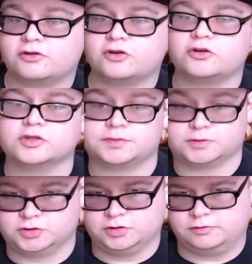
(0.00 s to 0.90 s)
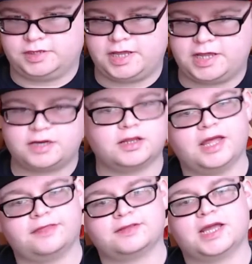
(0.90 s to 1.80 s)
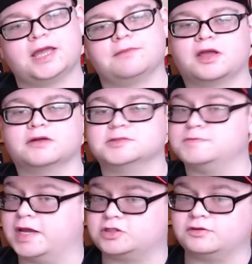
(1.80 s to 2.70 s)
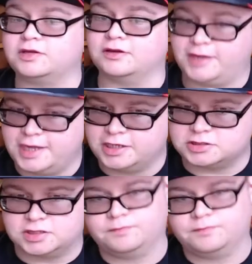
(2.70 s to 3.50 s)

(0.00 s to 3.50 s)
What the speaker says: who is presumed dead at the time, comes back to kill Keiichi.